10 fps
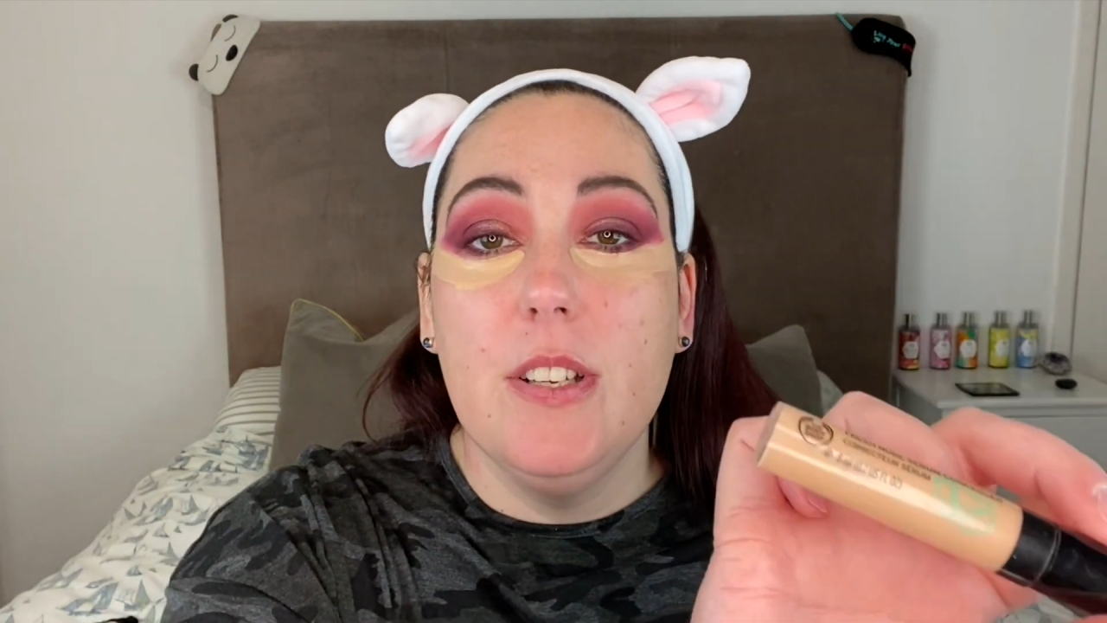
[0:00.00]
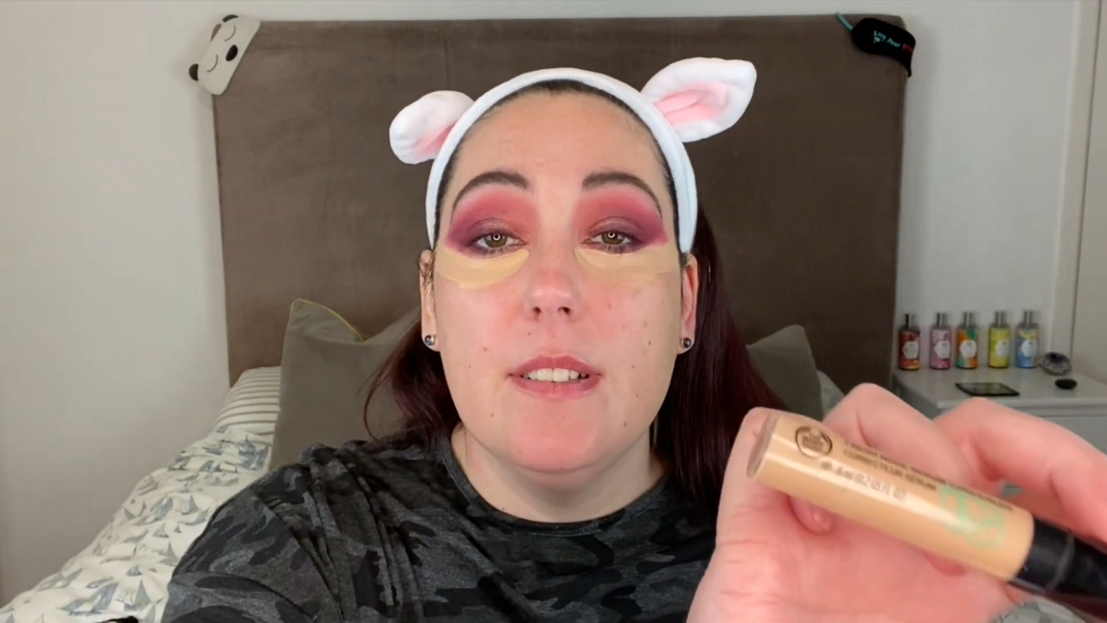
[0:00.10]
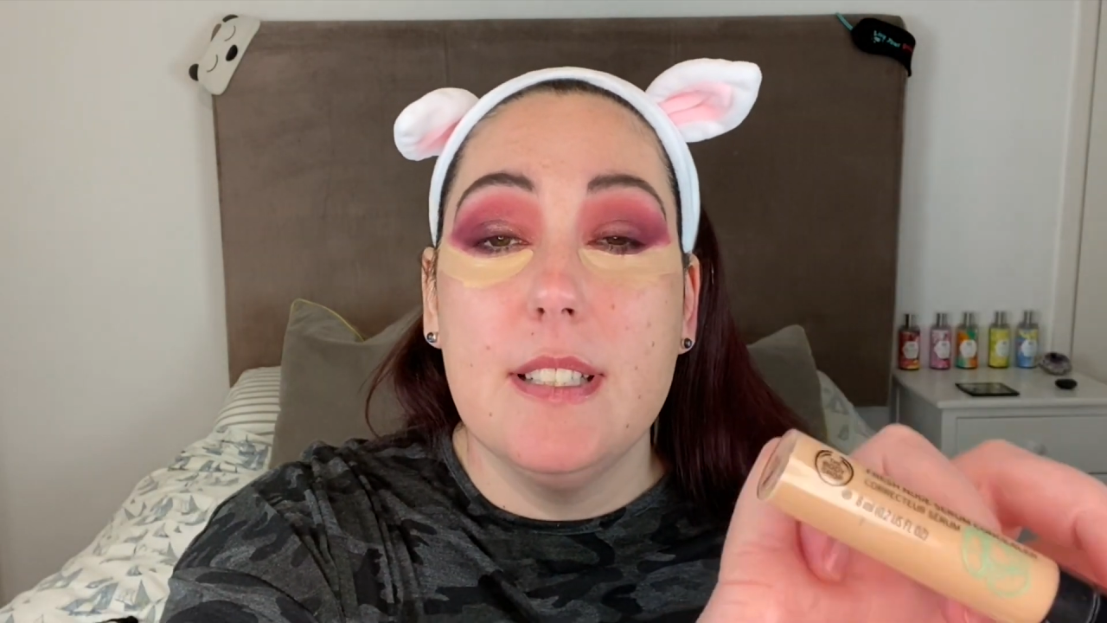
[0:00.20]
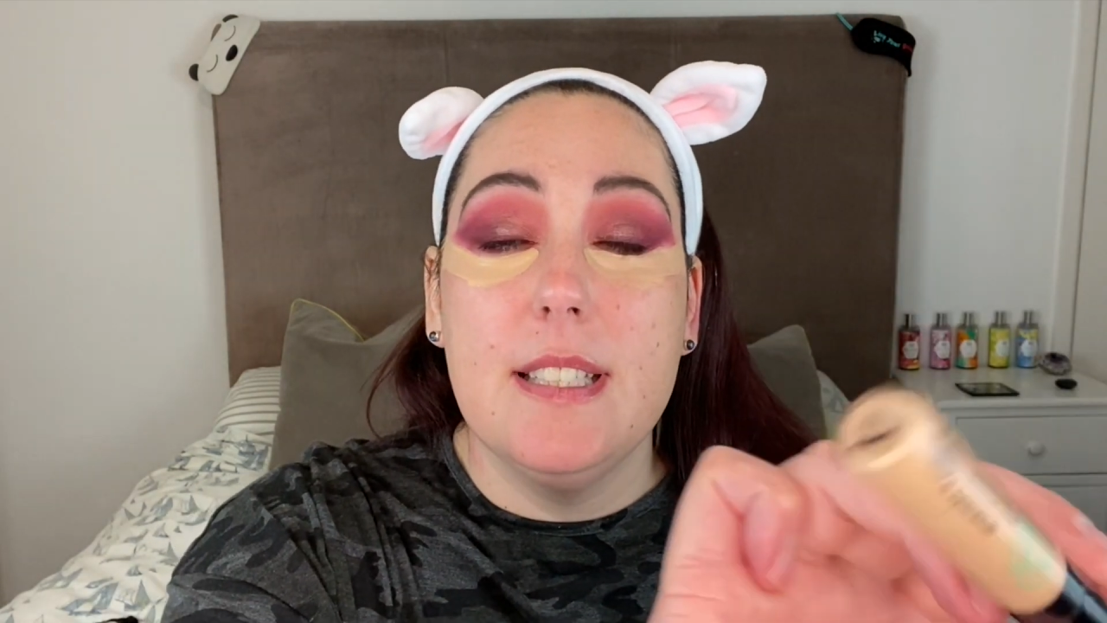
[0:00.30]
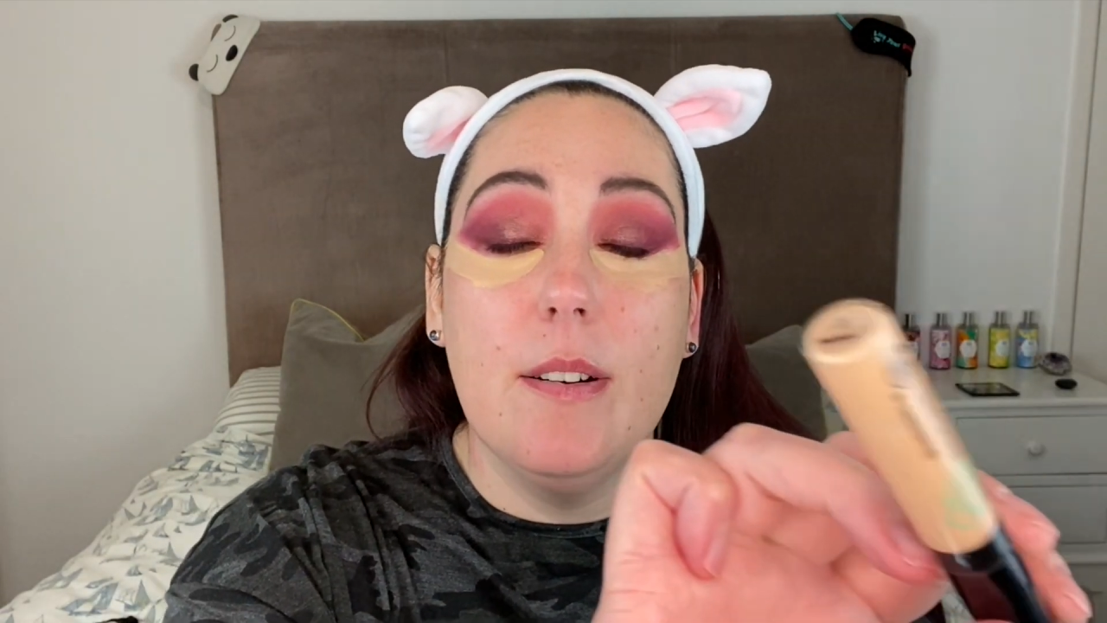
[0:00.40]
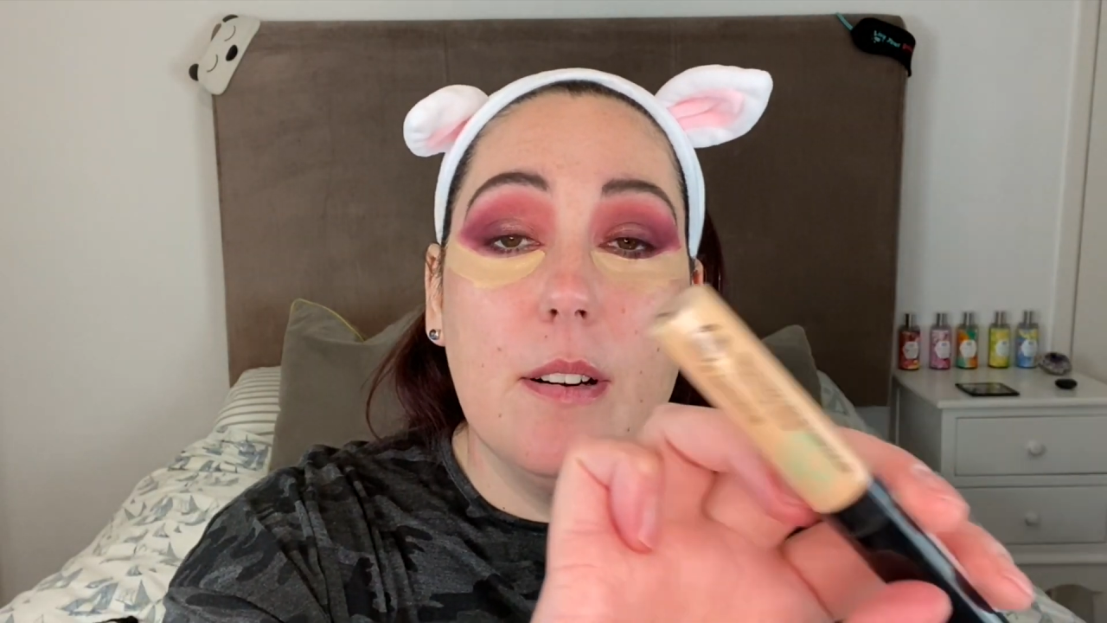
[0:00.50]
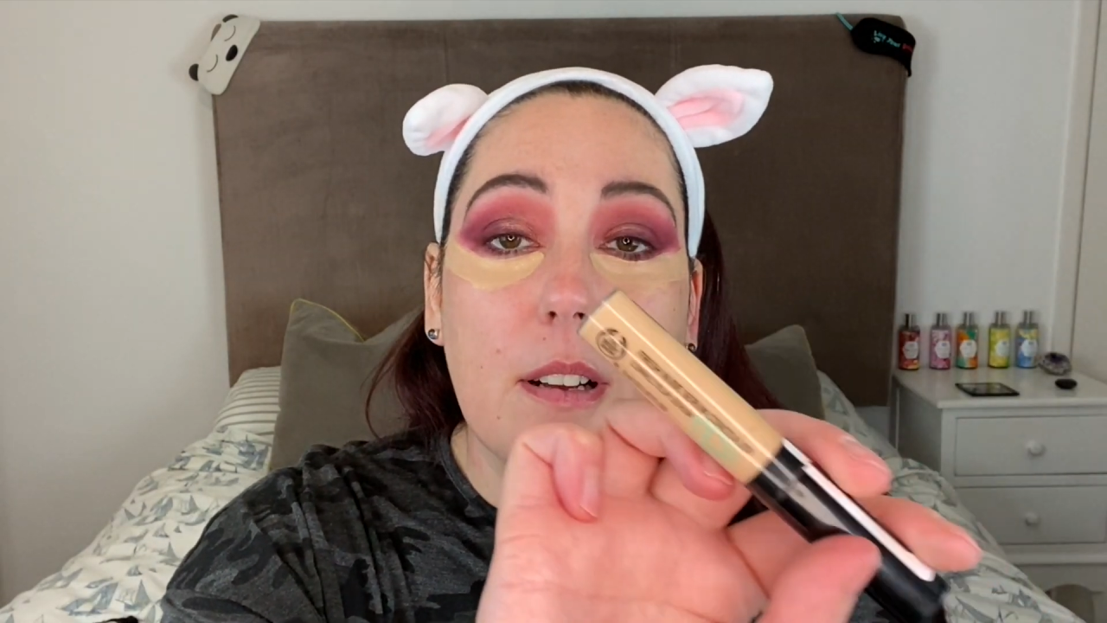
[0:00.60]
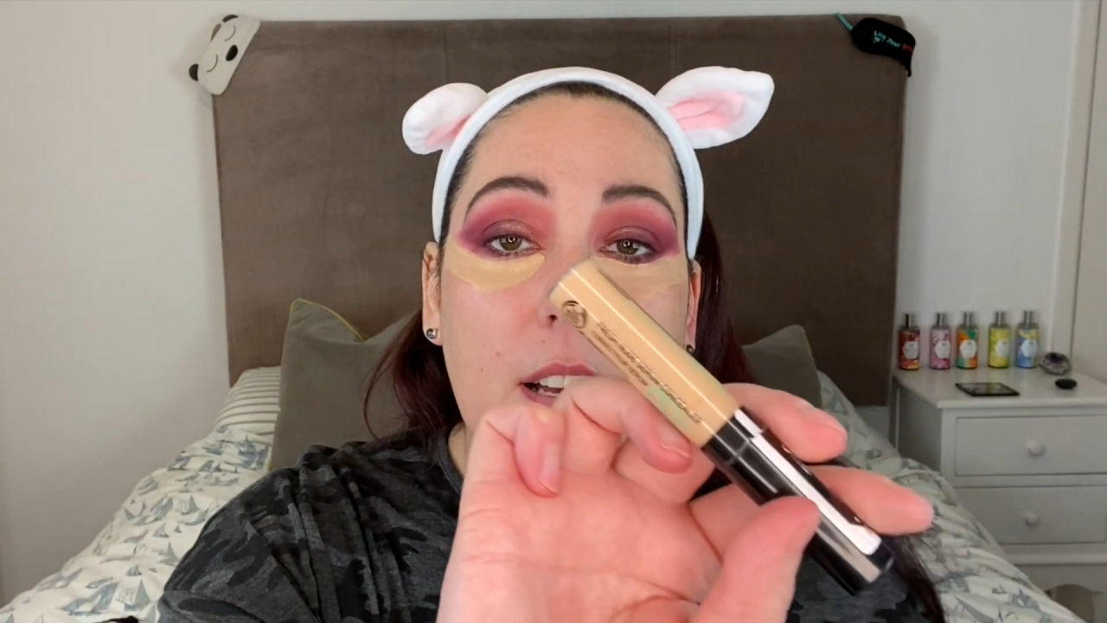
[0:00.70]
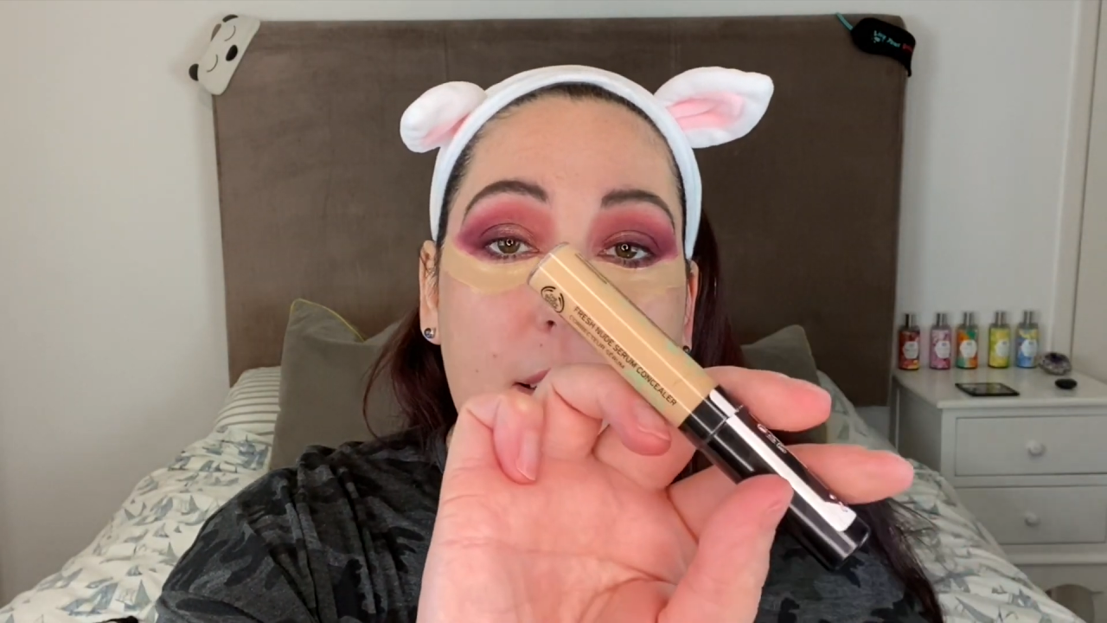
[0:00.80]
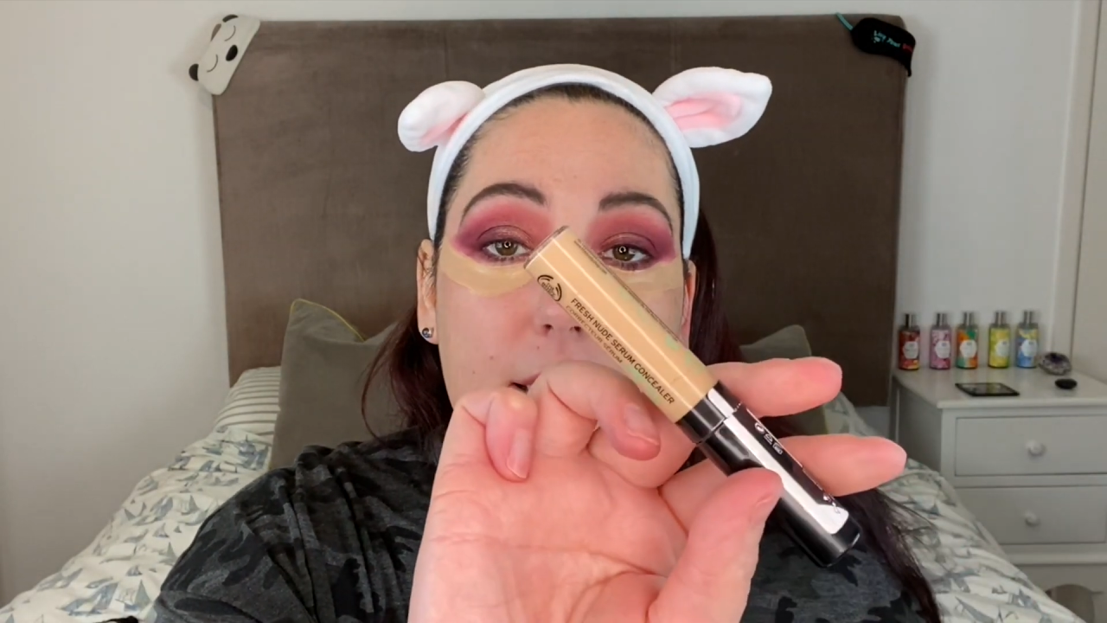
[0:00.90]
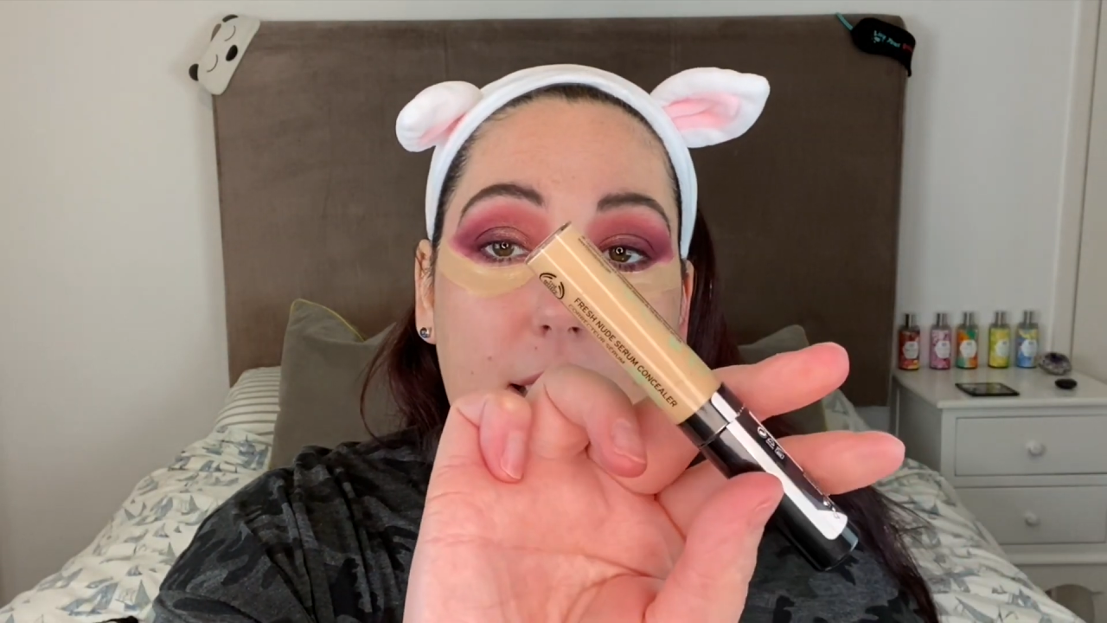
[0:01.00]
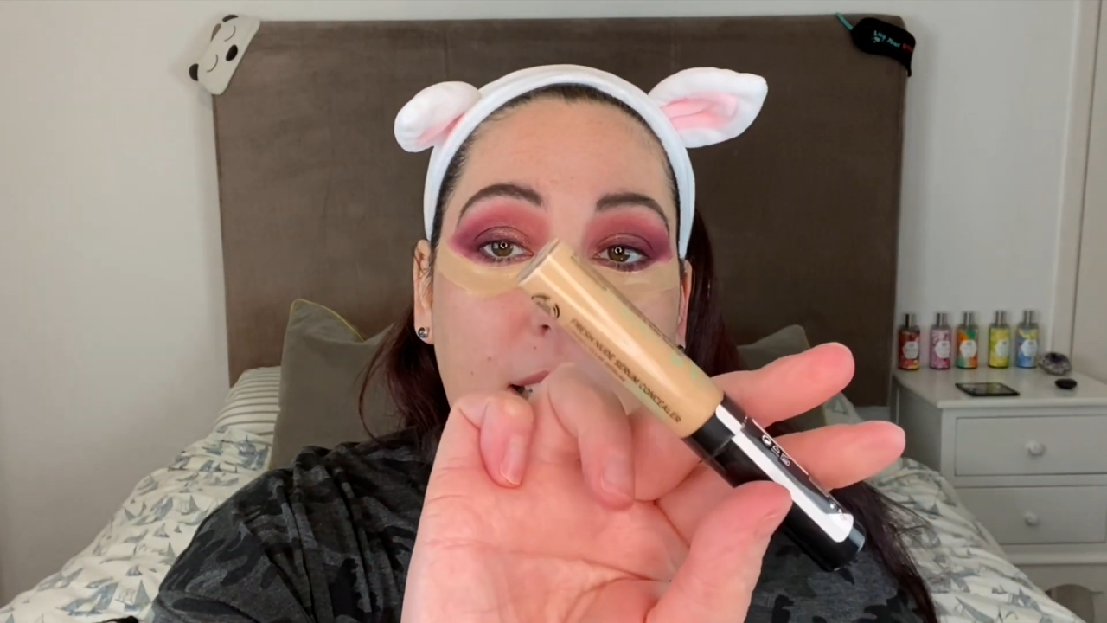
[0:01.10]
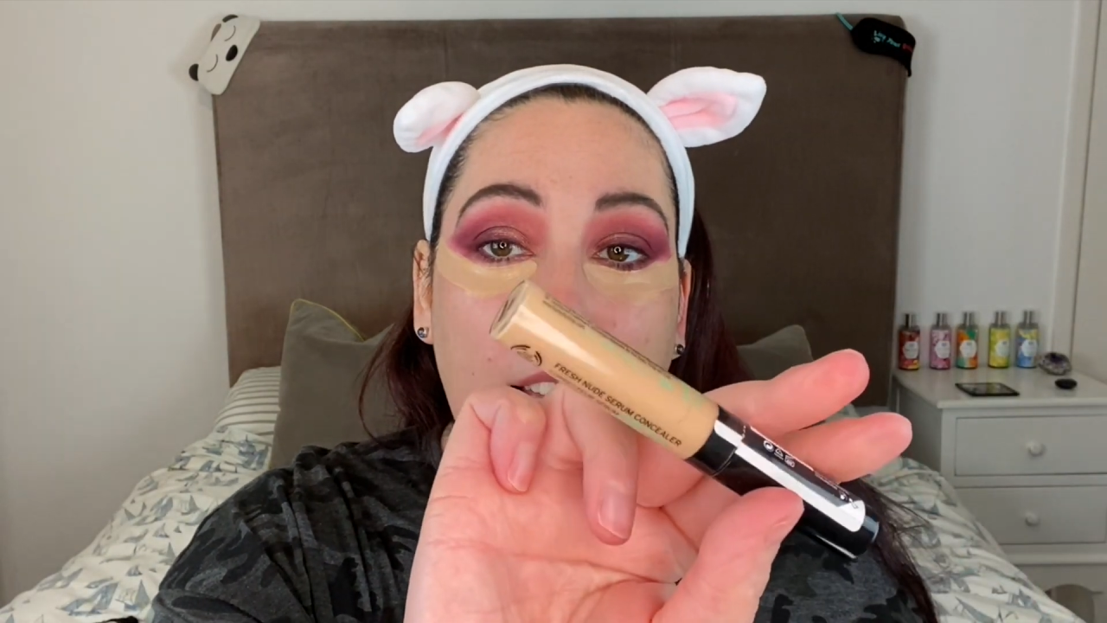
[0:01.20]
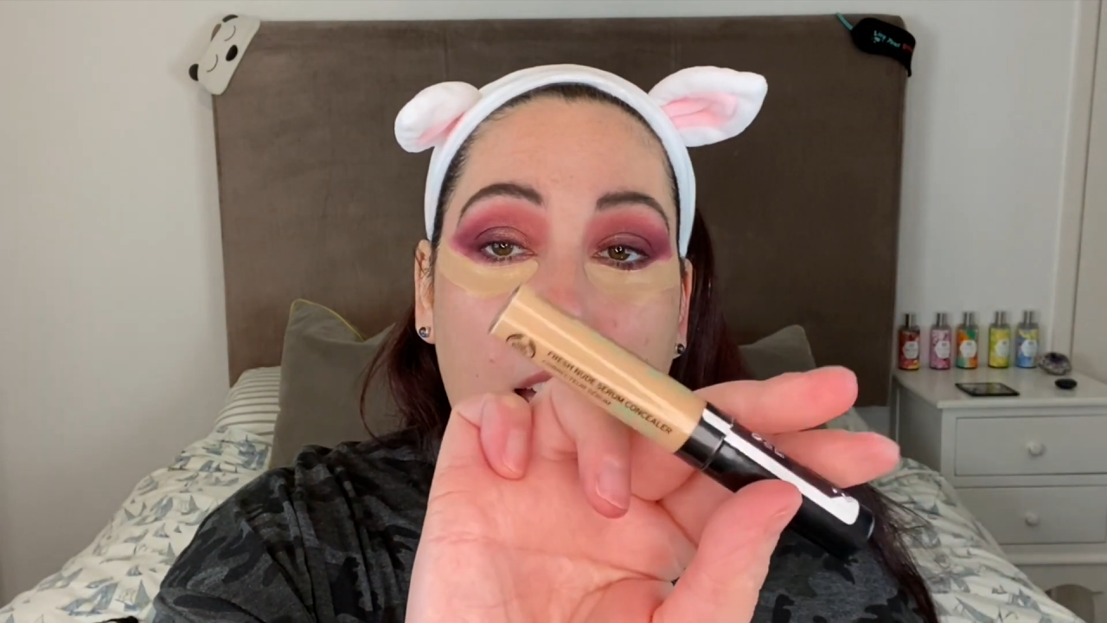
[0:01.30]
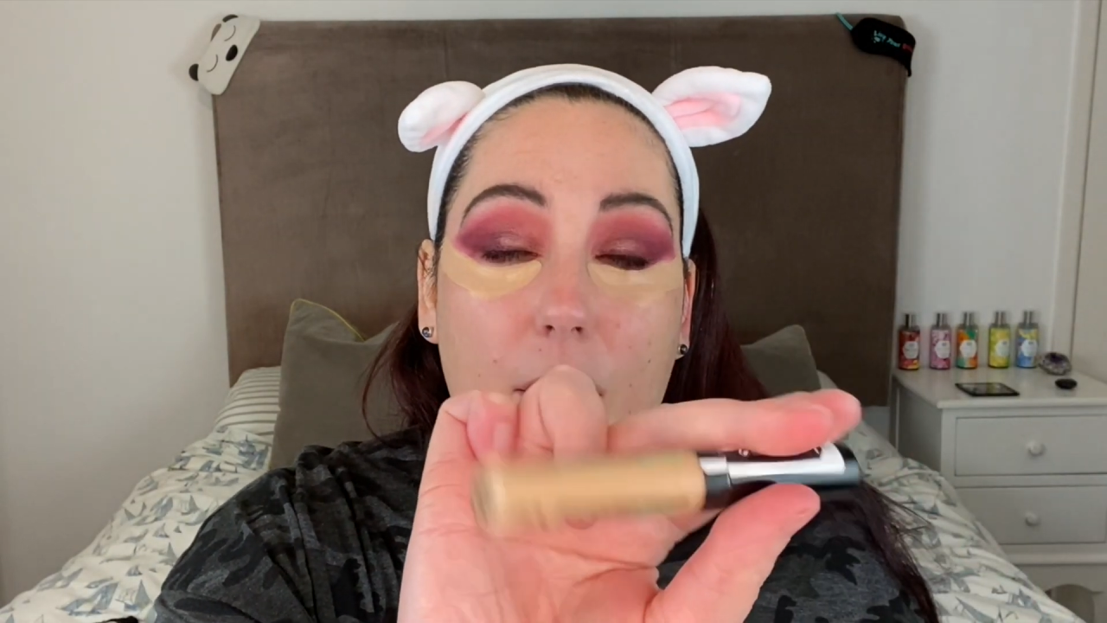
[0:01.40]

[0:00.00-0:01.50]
serum concealer